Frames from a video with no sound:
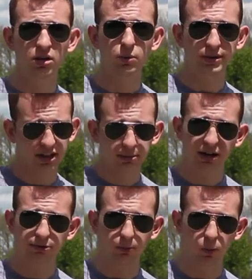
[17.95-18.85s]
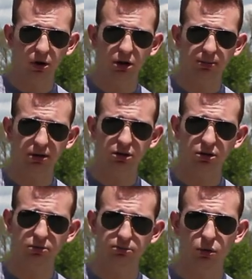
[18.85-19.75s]
When I get back from work, I'm
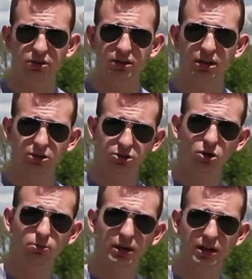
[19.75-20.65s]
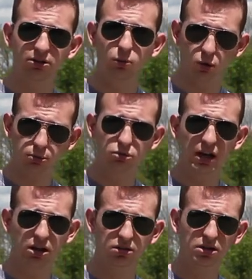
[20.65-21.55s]
gonna point the telescope at the Whirlpool
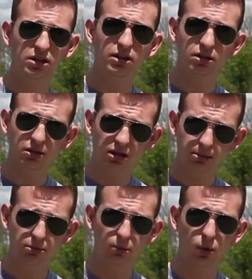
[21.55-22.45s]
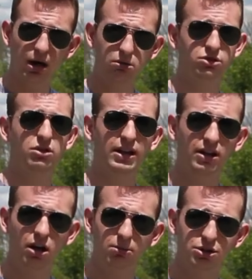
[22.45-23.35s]
Galaxy, get a couple more hours on
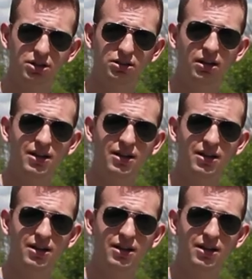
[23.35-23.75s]
that object,